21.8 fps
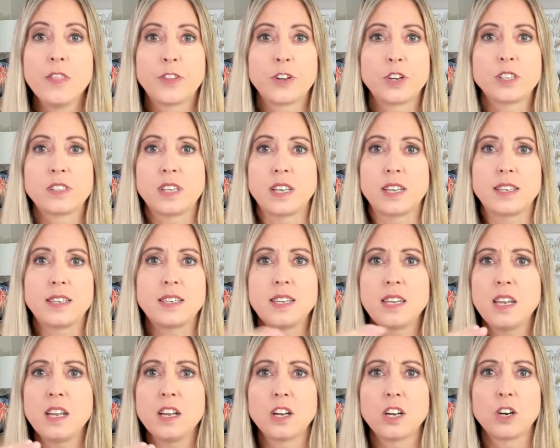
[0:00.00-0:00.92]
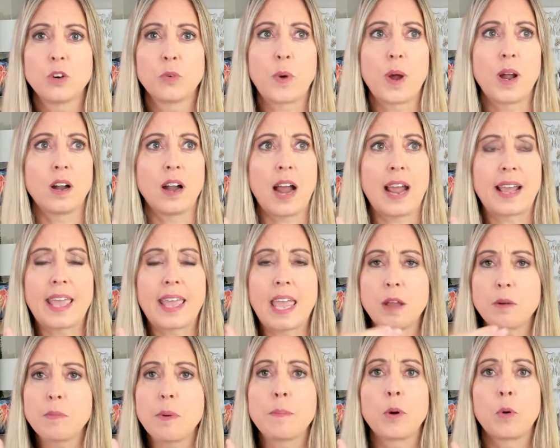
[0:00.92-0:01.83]
There's a tier where I
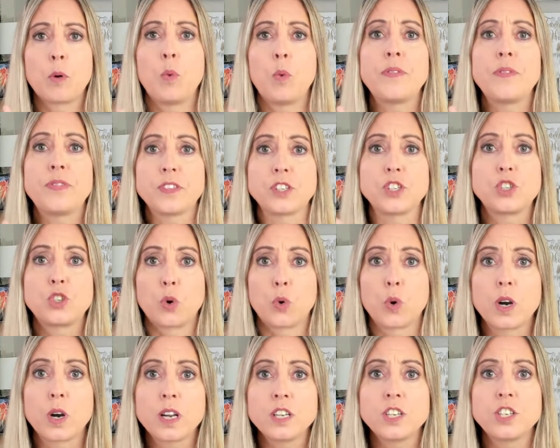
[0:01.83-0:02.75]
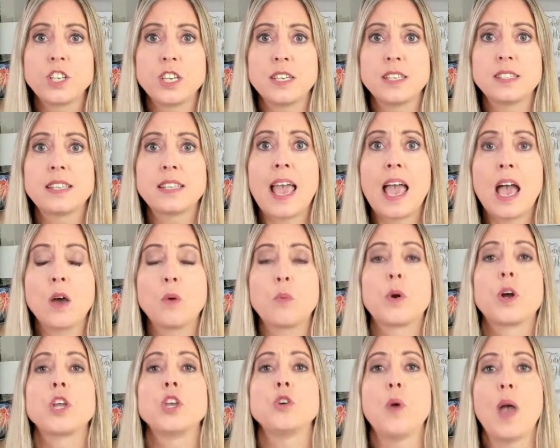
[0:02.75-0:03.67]
can't remember what the storage is at
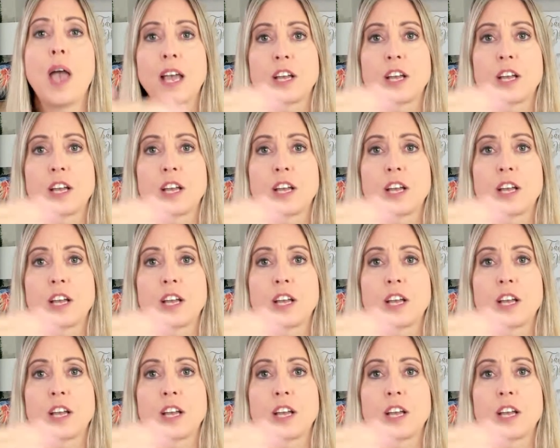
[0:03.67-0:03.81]
where you